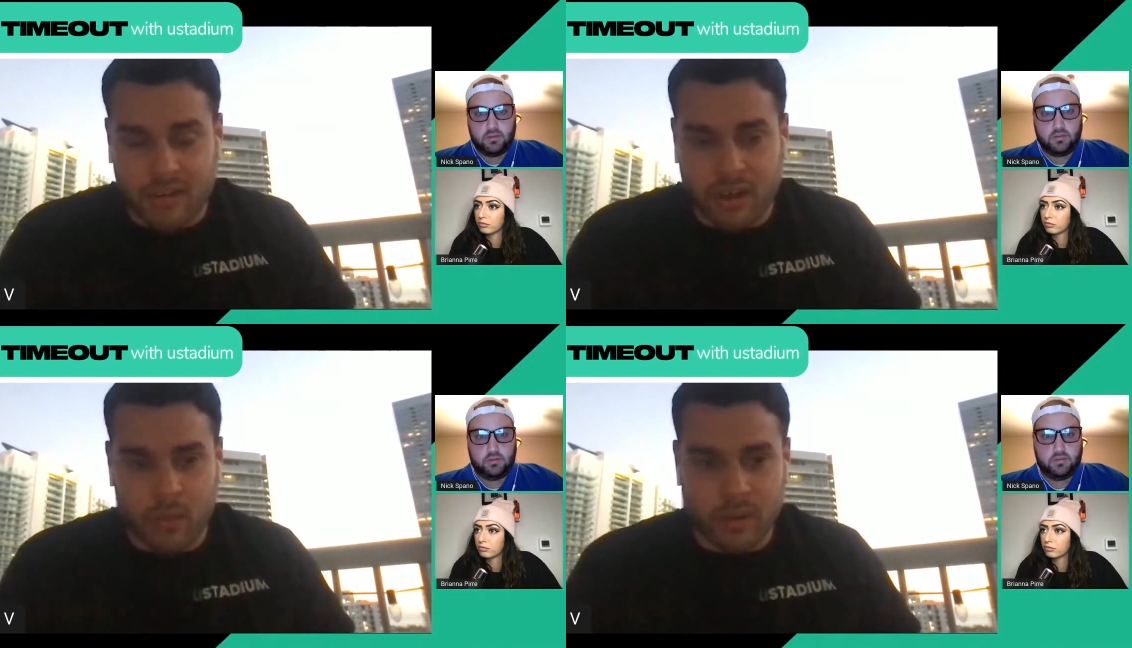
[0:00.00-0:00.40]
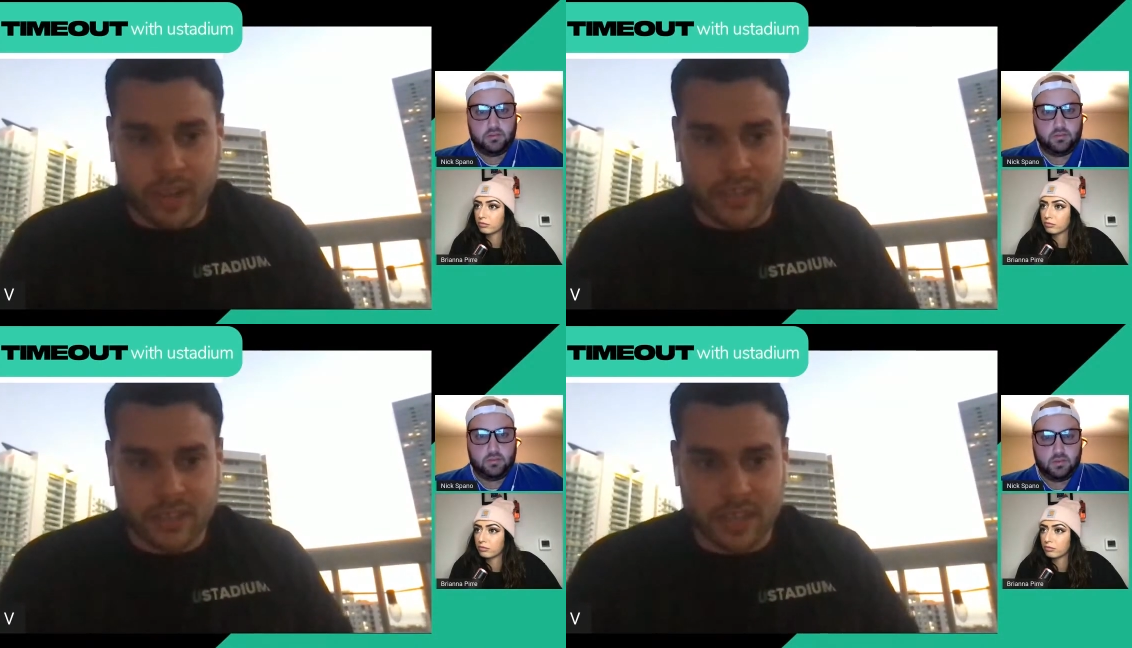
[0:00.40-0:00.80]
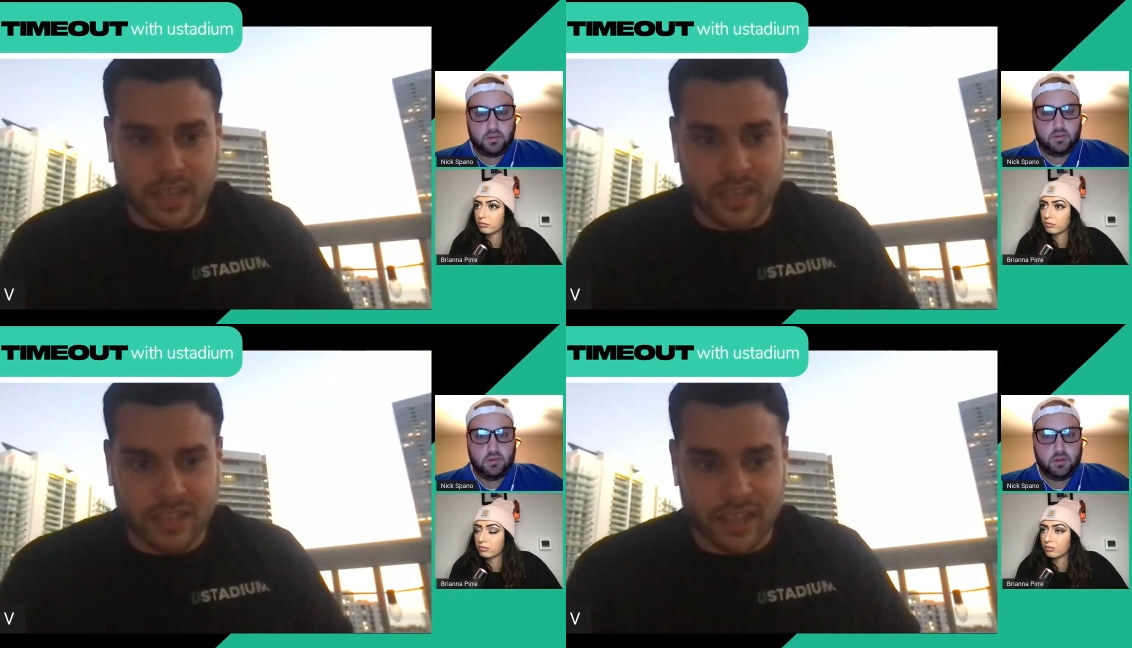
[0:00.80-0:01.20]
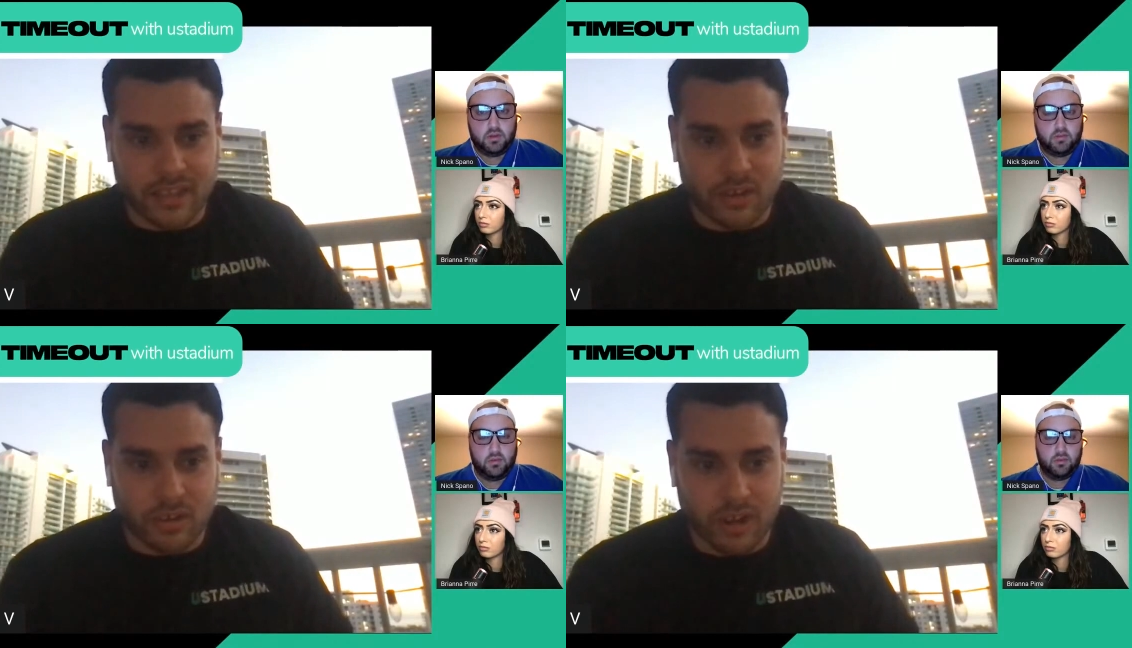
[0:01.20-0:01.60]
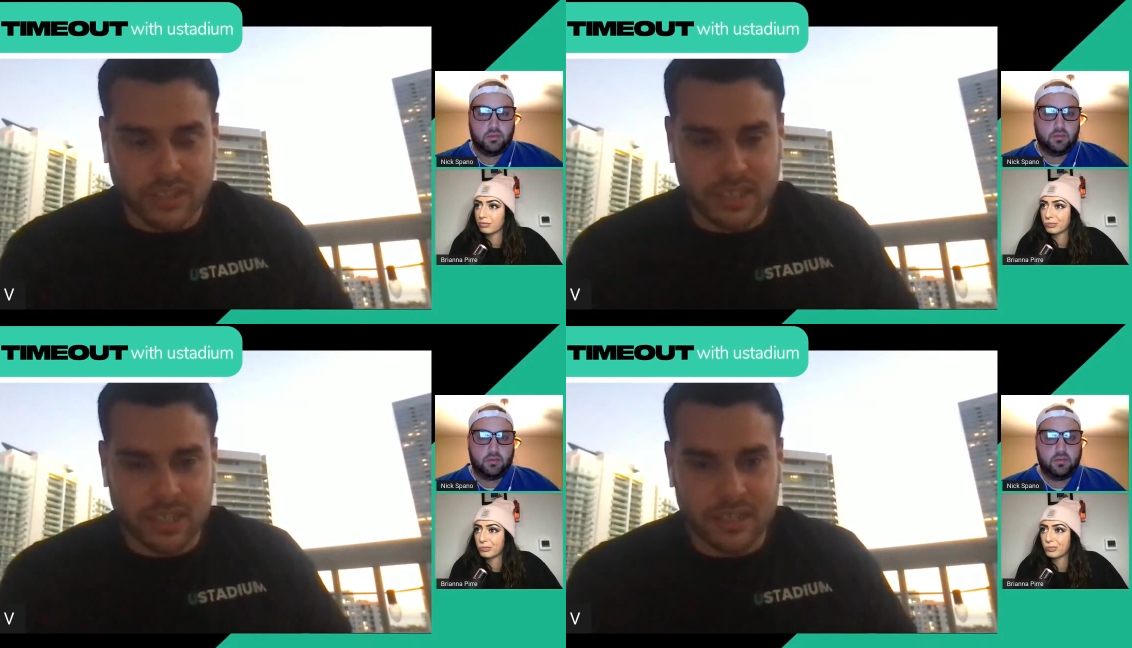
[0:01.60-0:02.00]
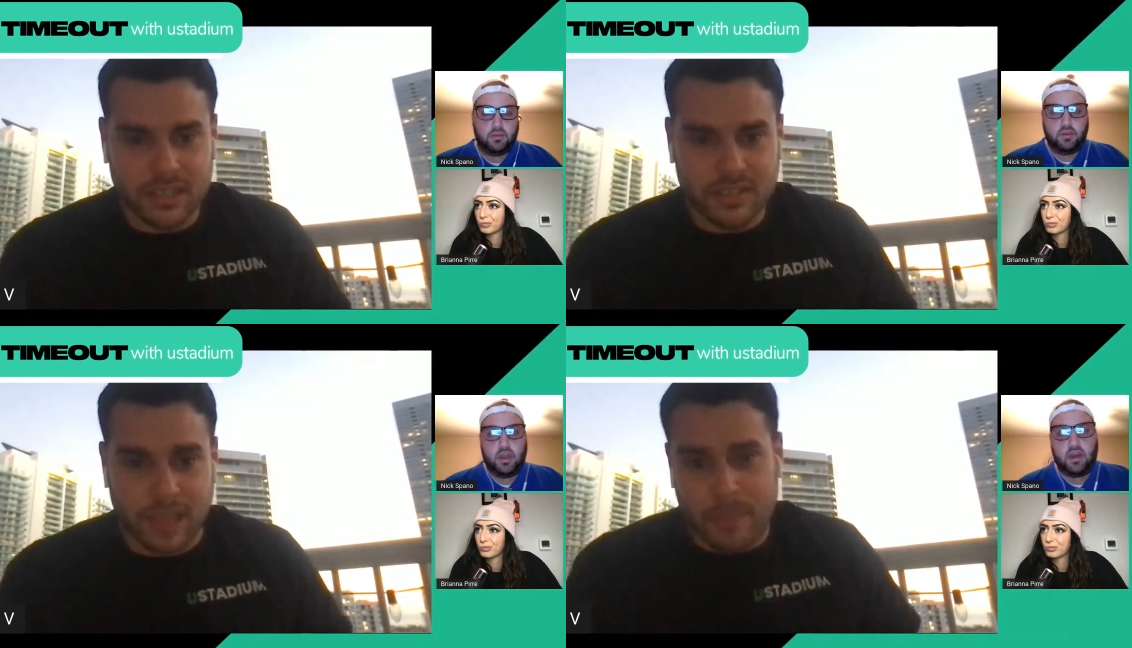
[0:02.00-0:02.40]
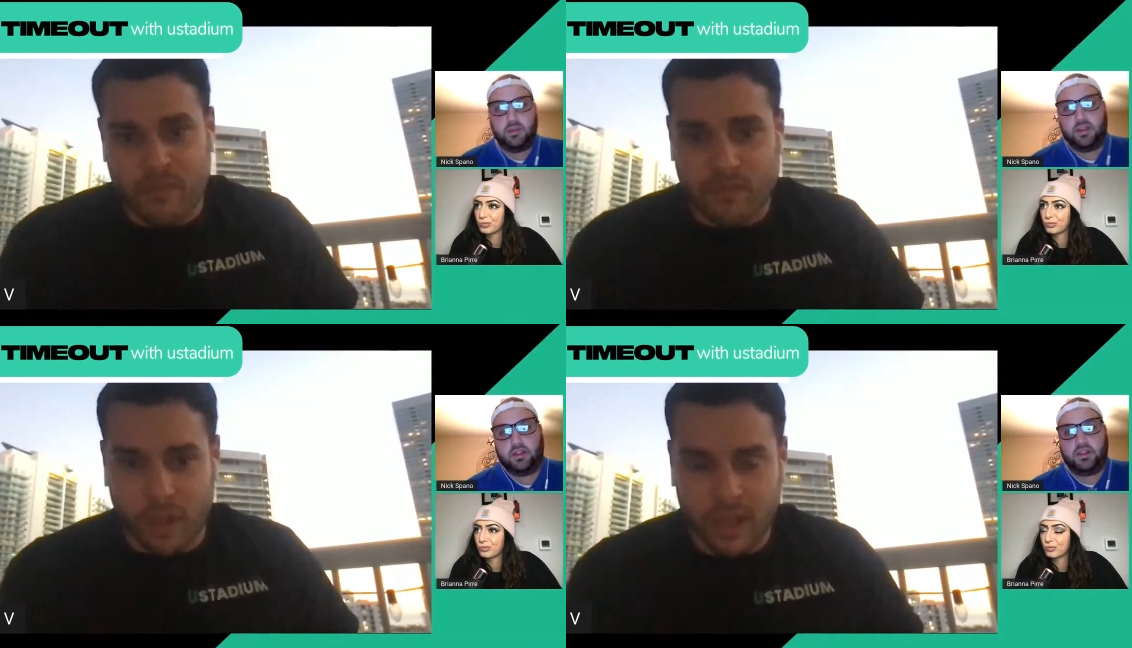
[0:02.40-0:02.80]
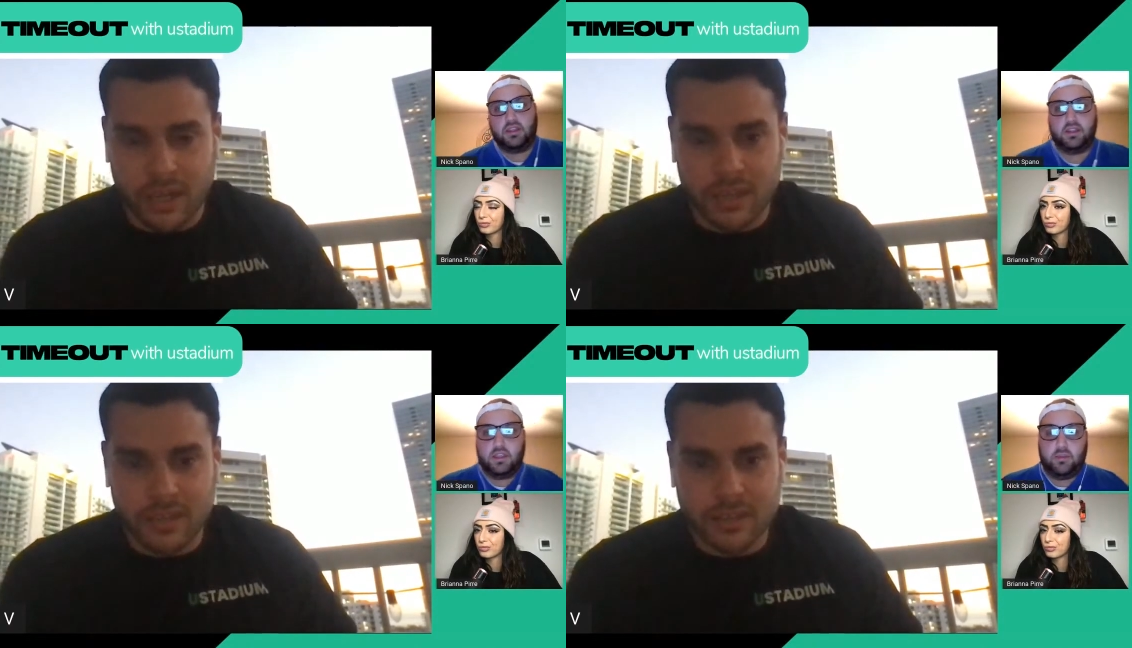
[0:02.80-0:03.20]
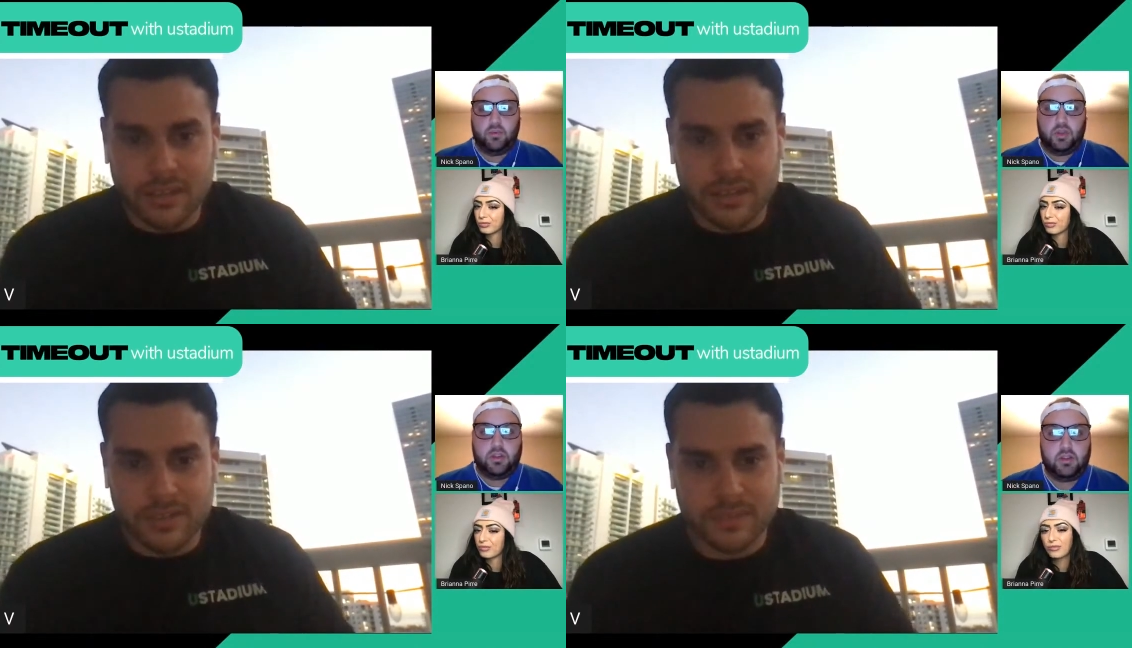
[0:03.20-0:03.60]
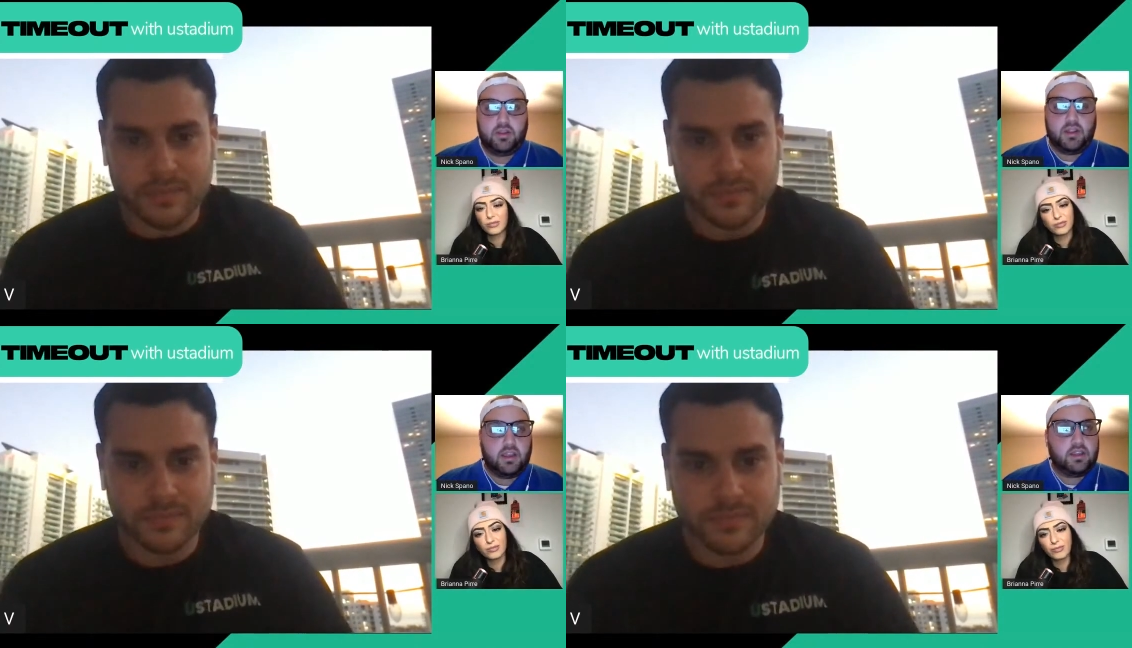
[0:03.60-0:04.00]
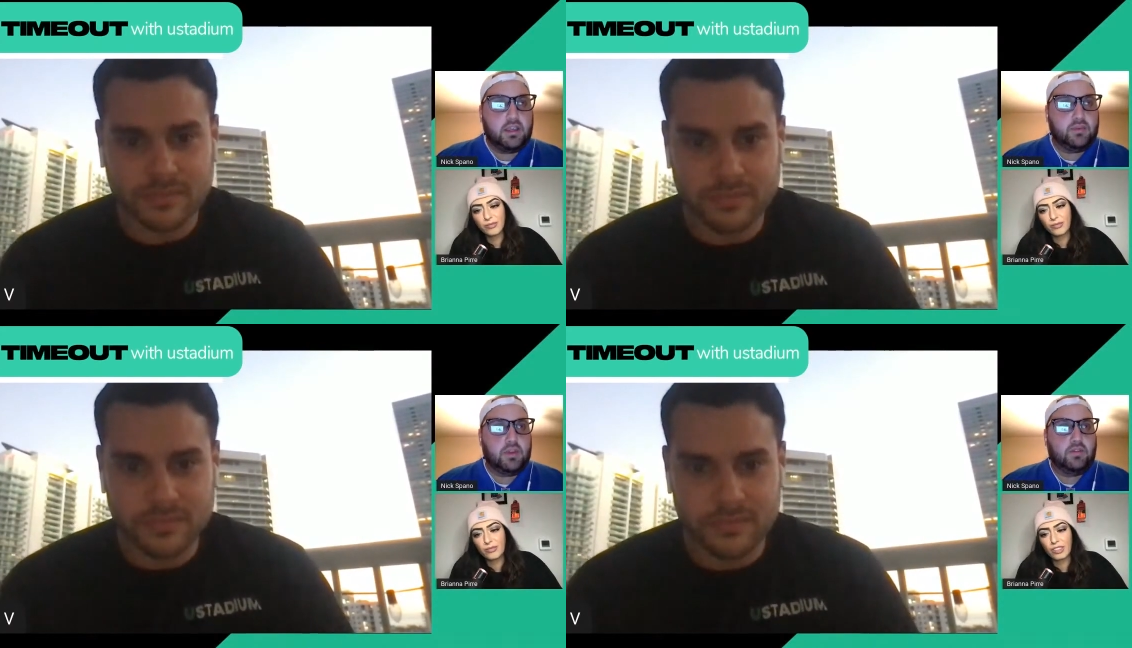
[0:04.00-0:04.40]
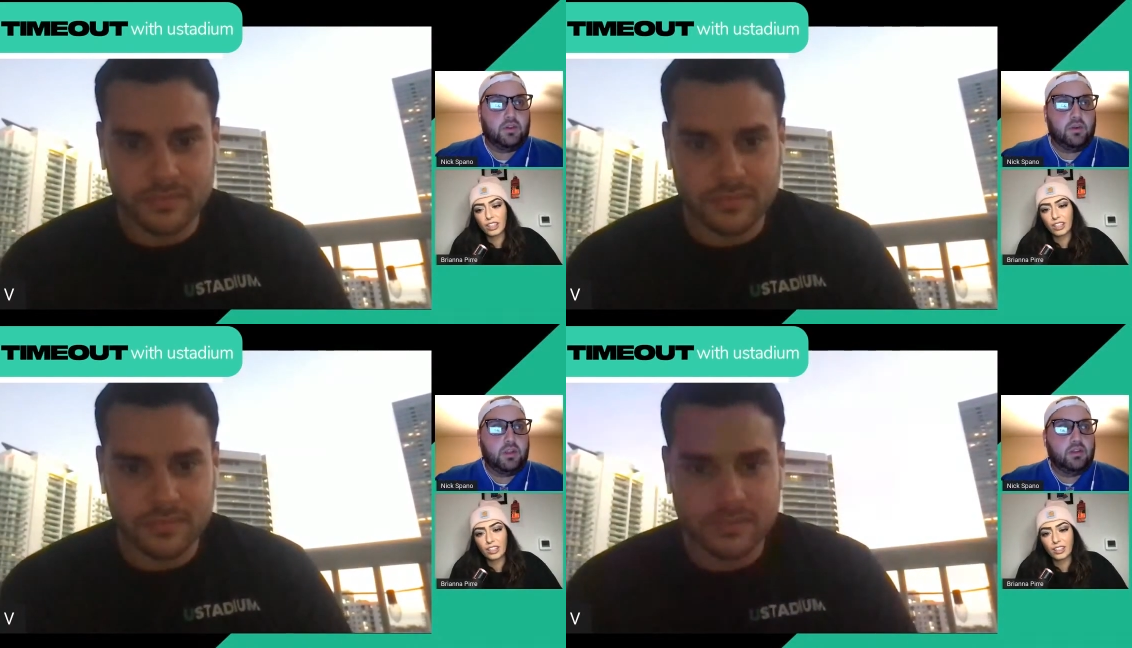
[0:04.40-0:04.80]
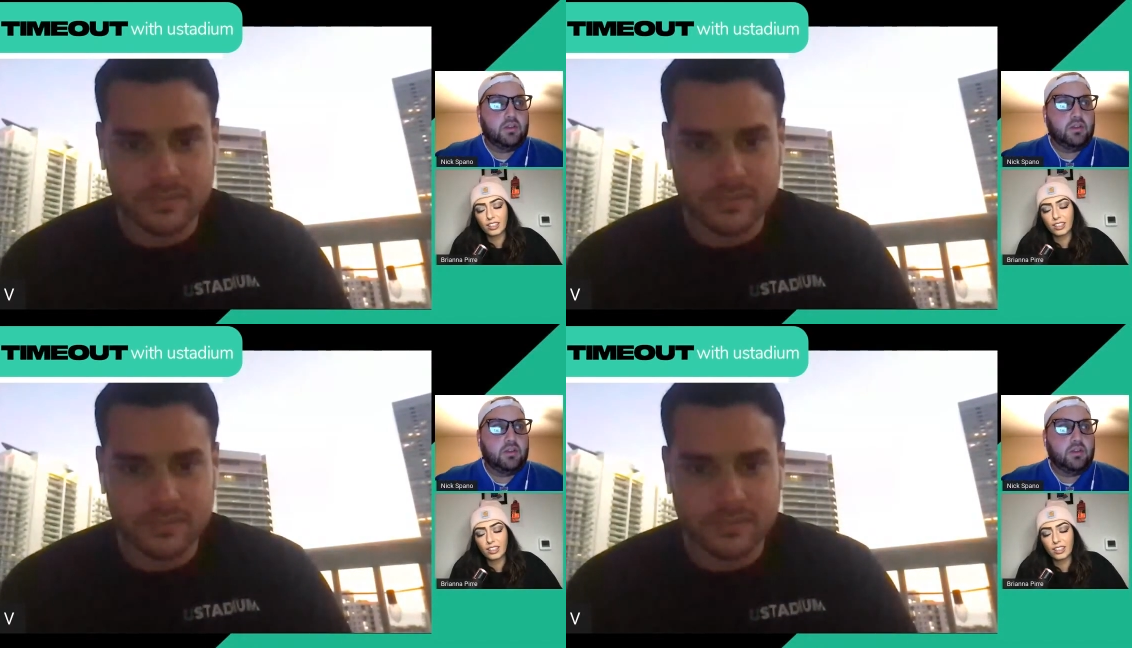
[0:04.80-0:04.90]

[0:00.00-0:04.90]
Speaker 1: I don't know. What do you guys think? Is that a little crazy?
Speaker 2: Yeah, I mean, teams wouldn't. The, the, teams definitely wouldn't